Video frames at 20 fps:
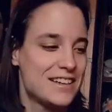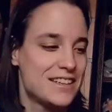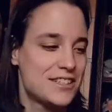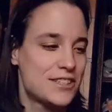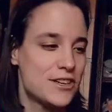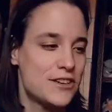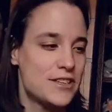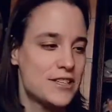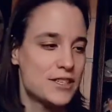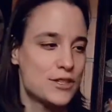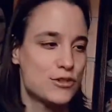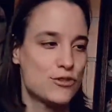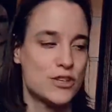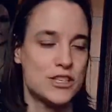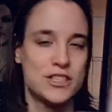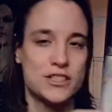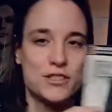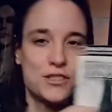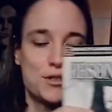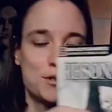So this is
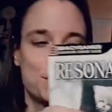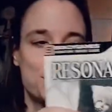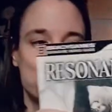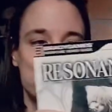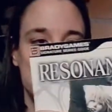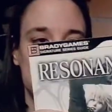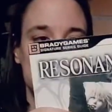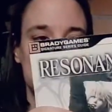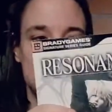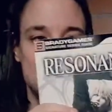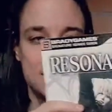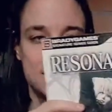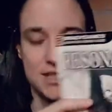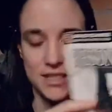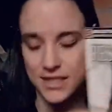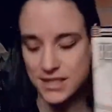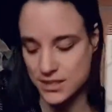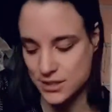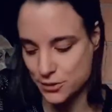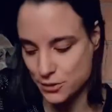Resonance of Fate.
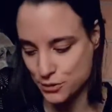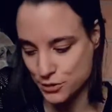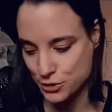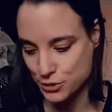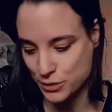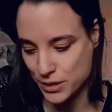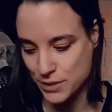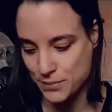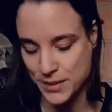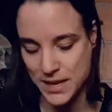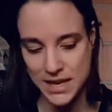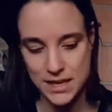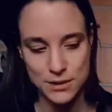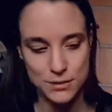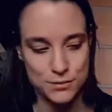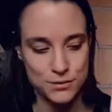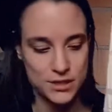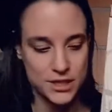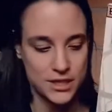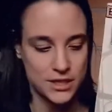This costs
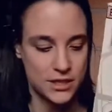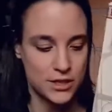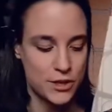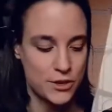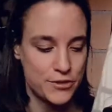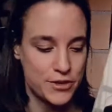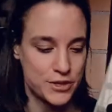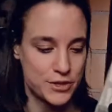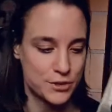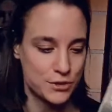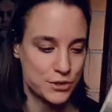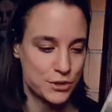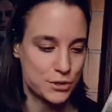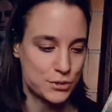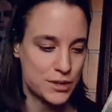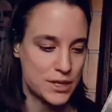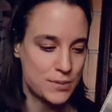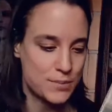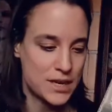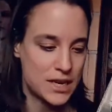£20, and I know this costs
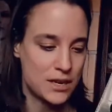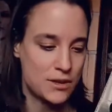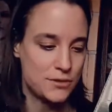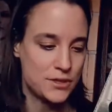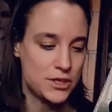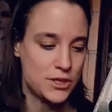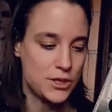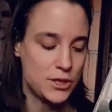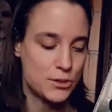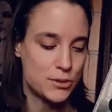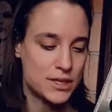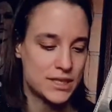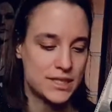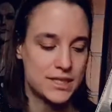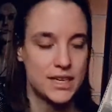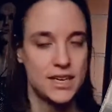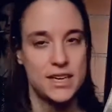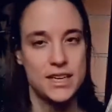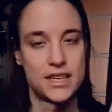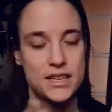£20 in the
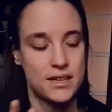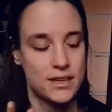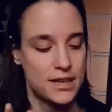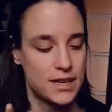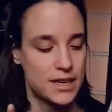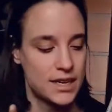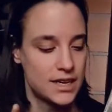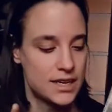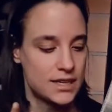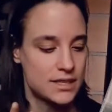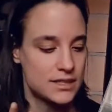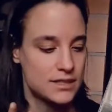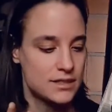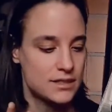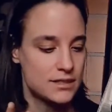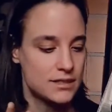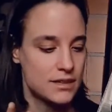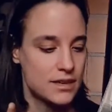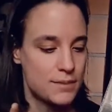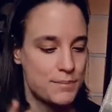USA and
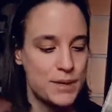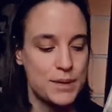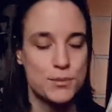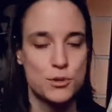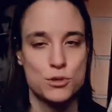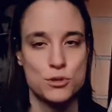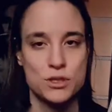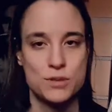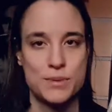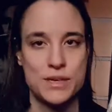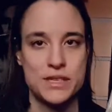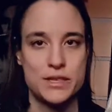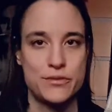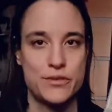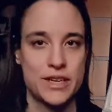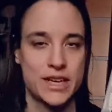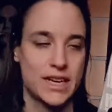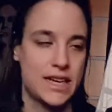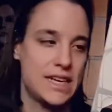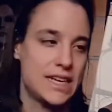a bit more expensive
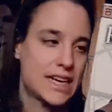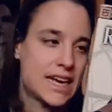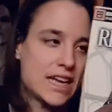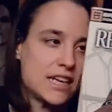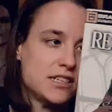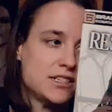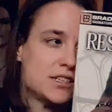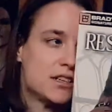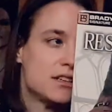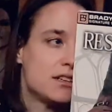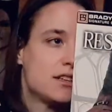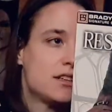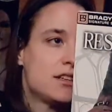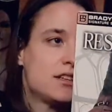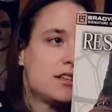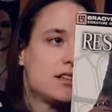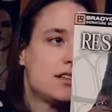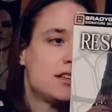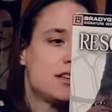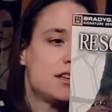in Canada.
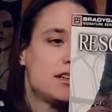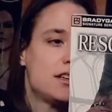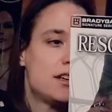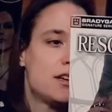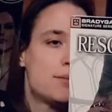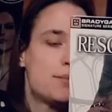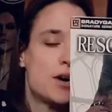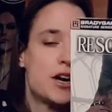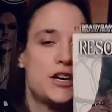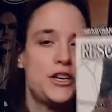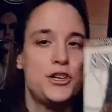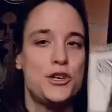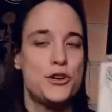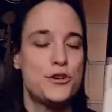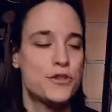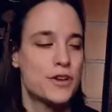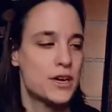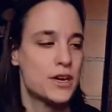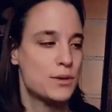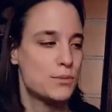But I
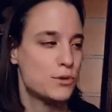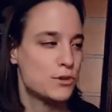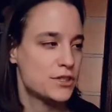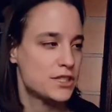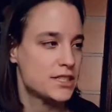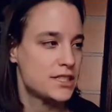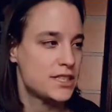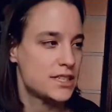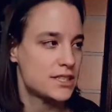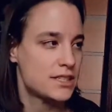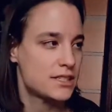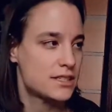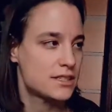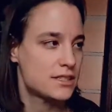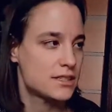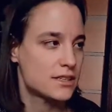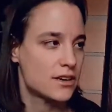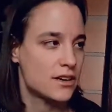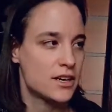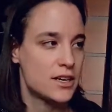knew that I wanted
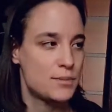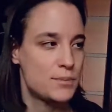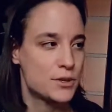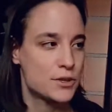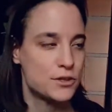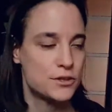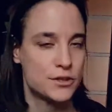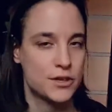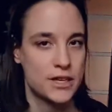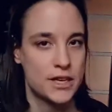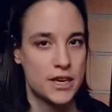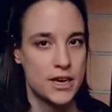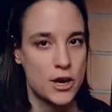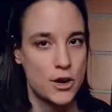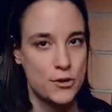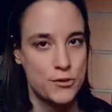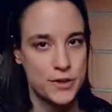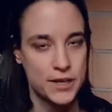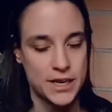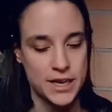this guide because I
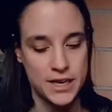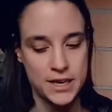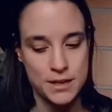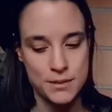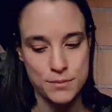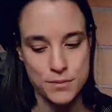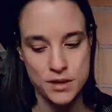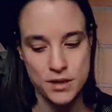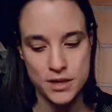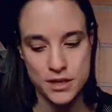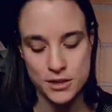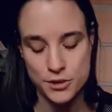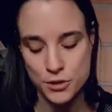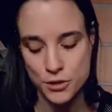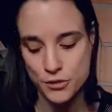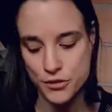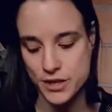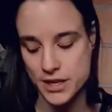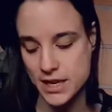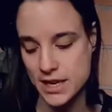own the game. I
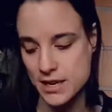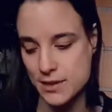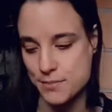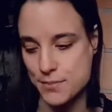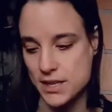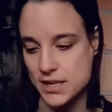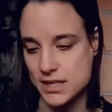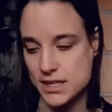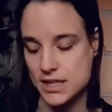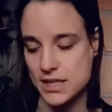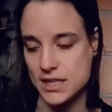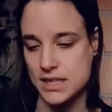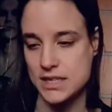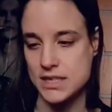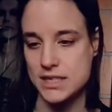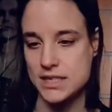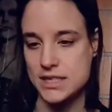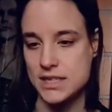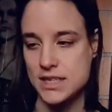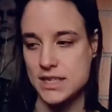got the game back in
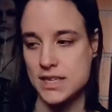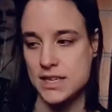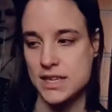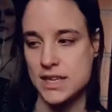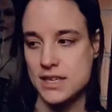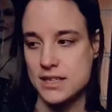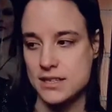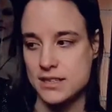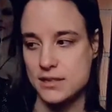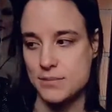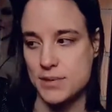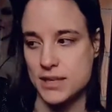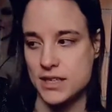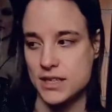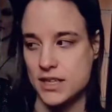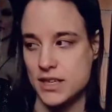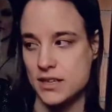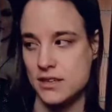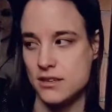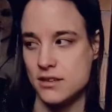CX
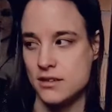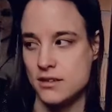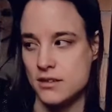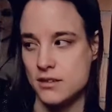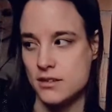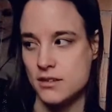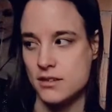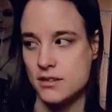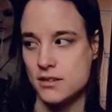back in,